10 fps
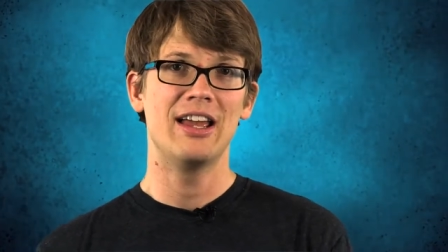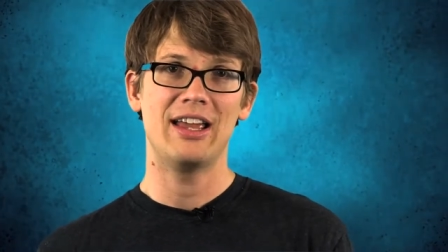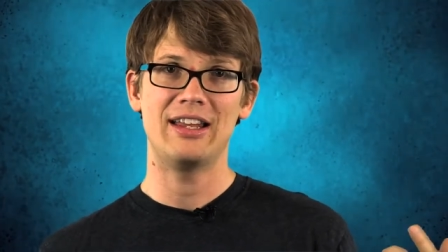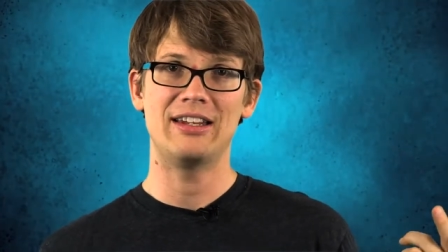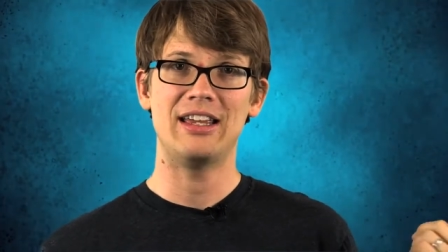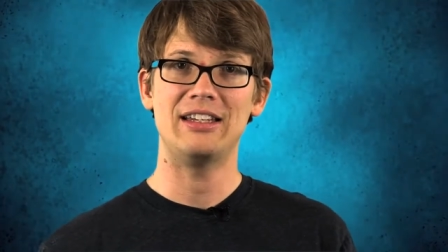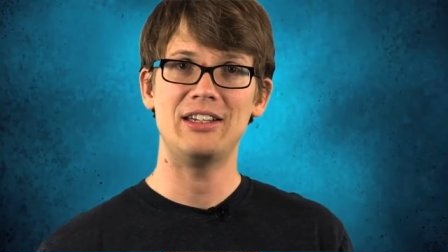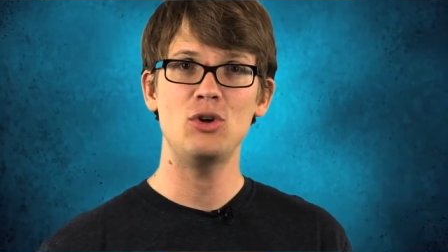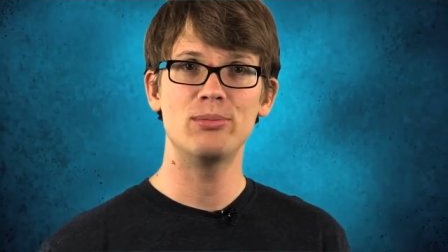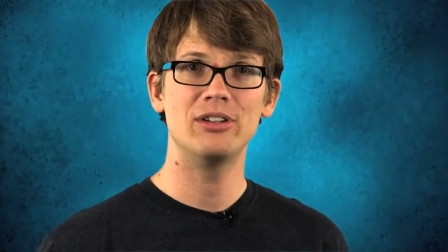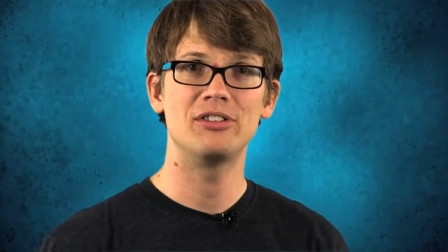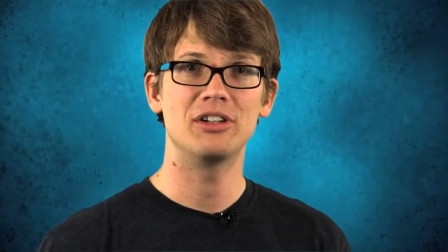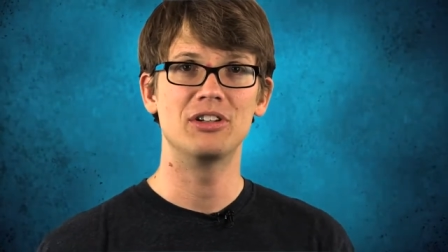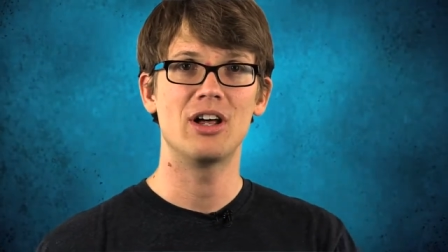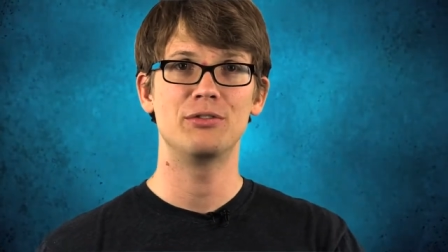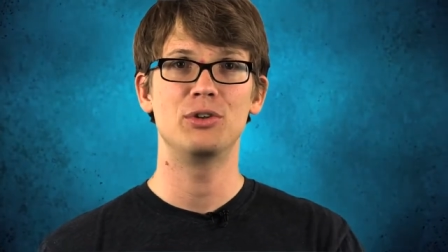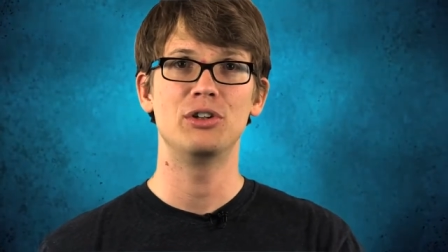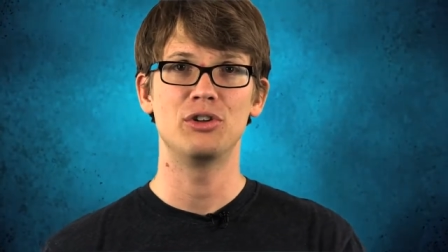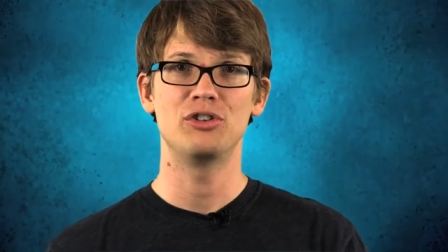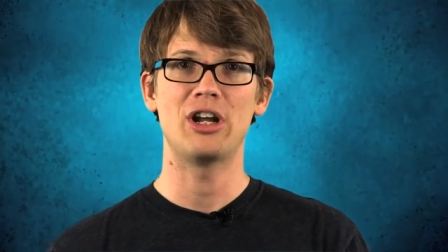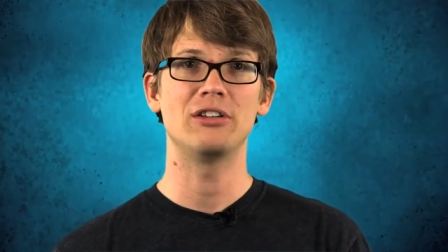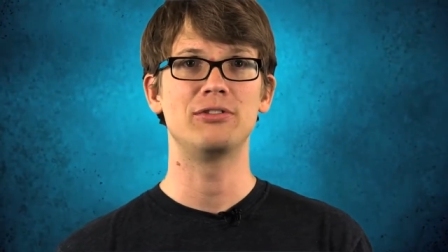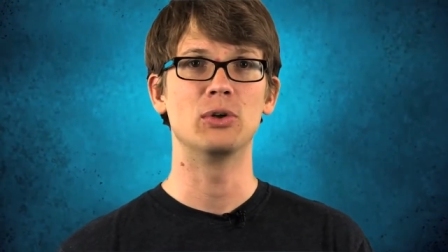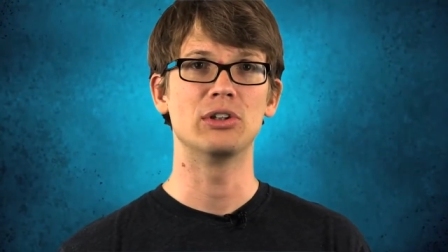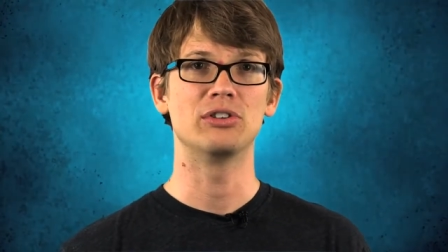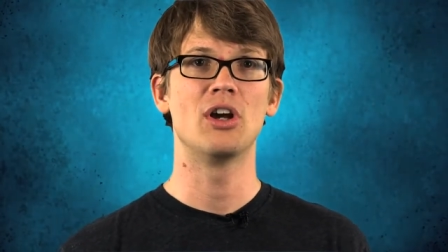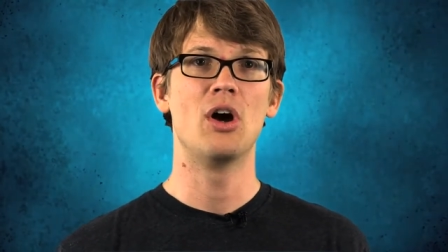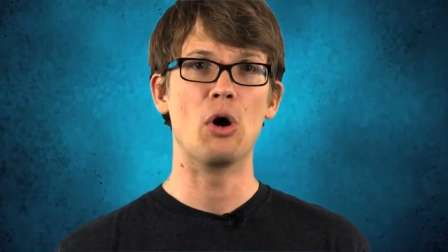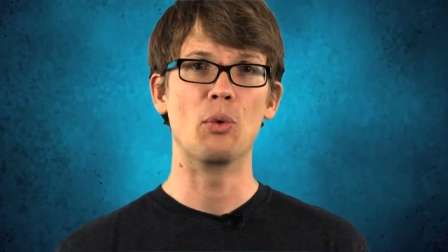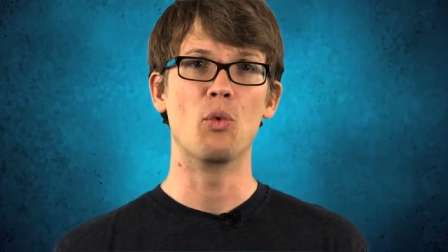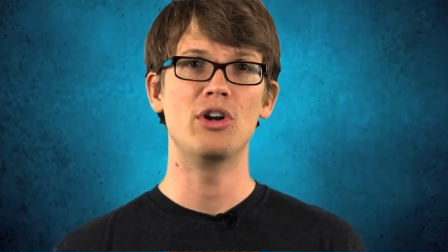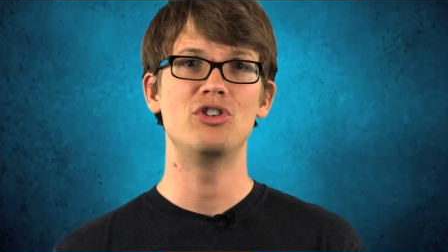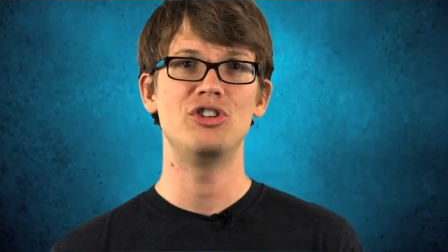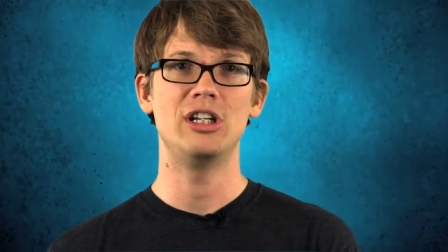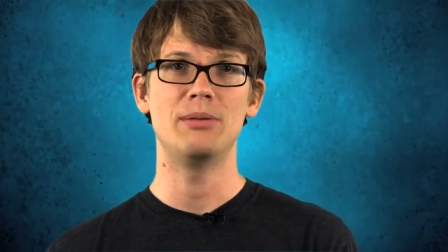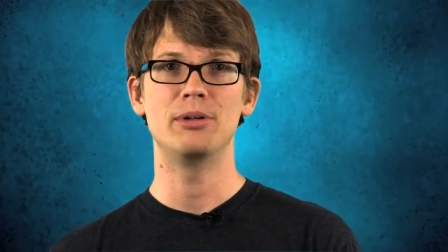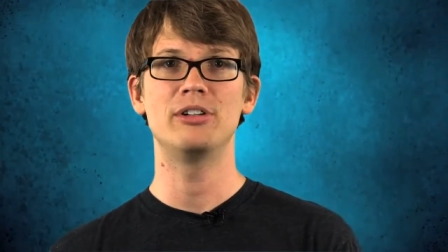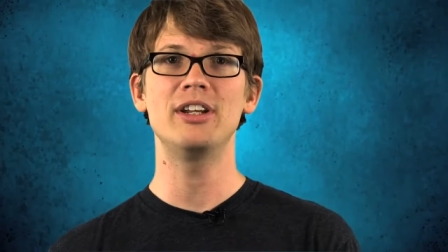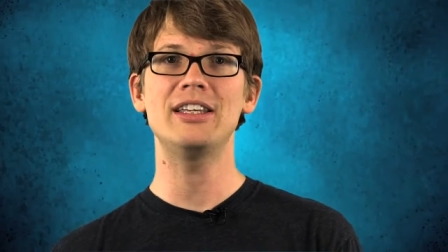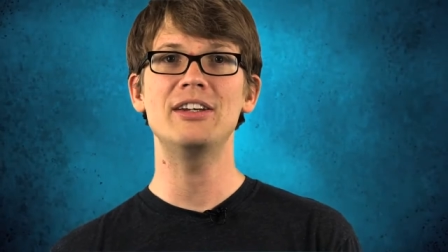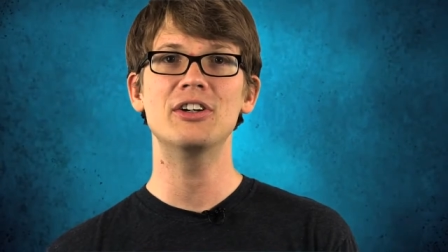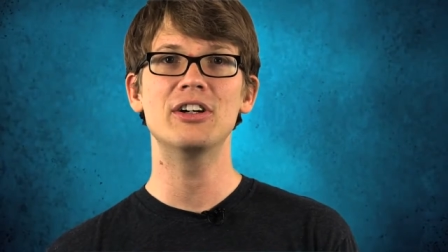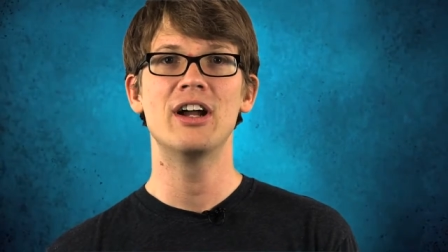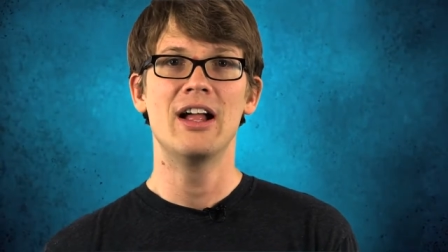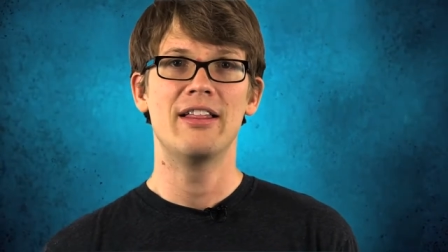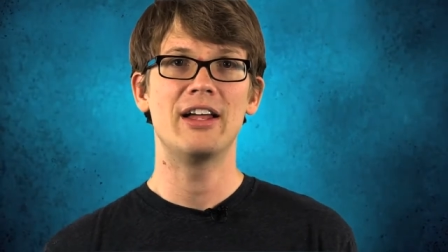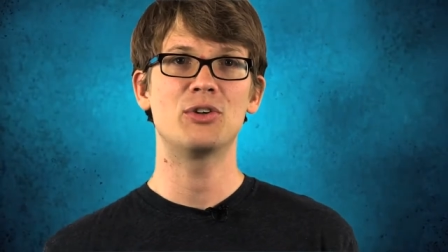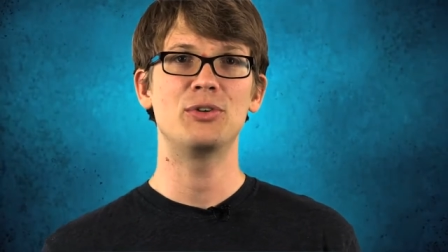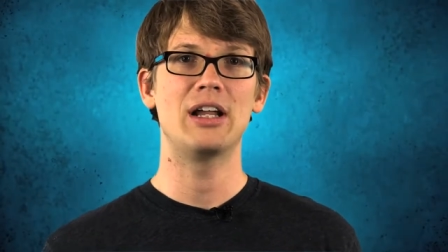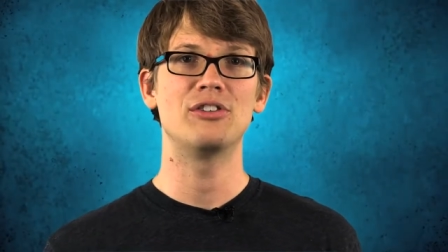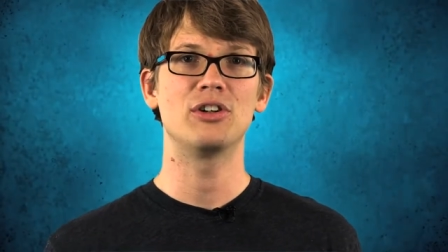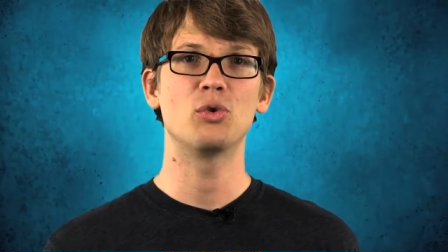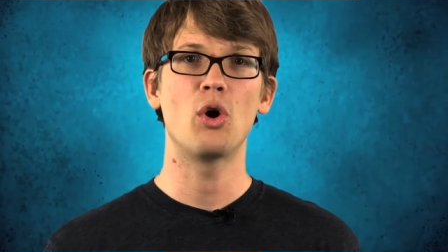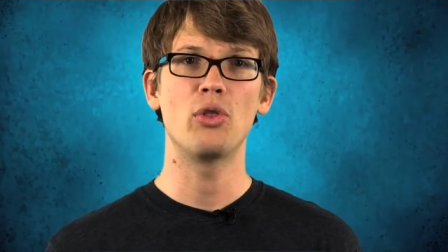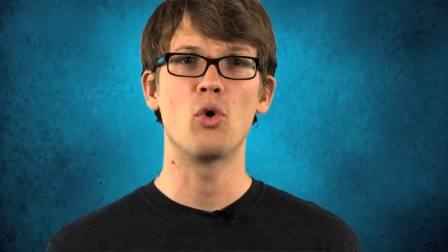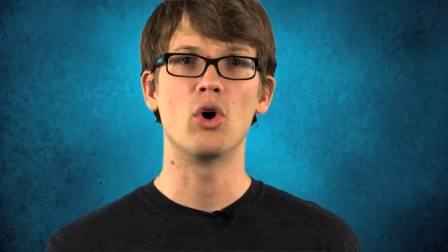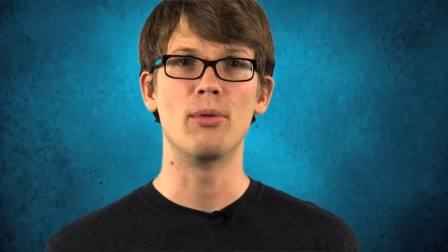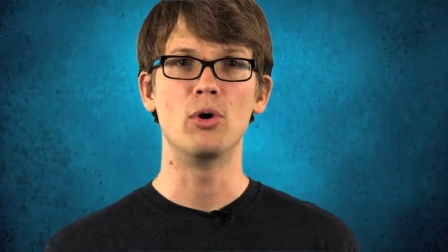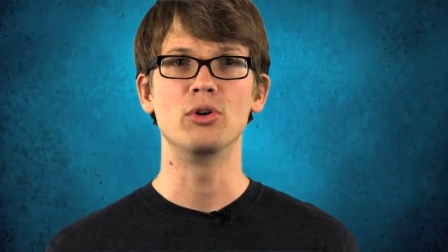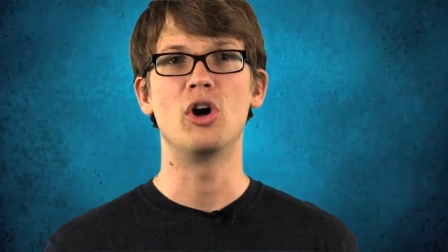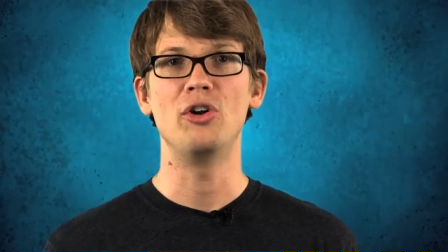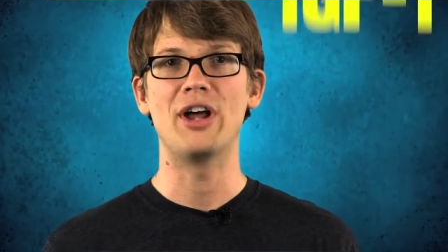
and in humans, a lot of research has focused on one gene in particular that creates a growth hormone called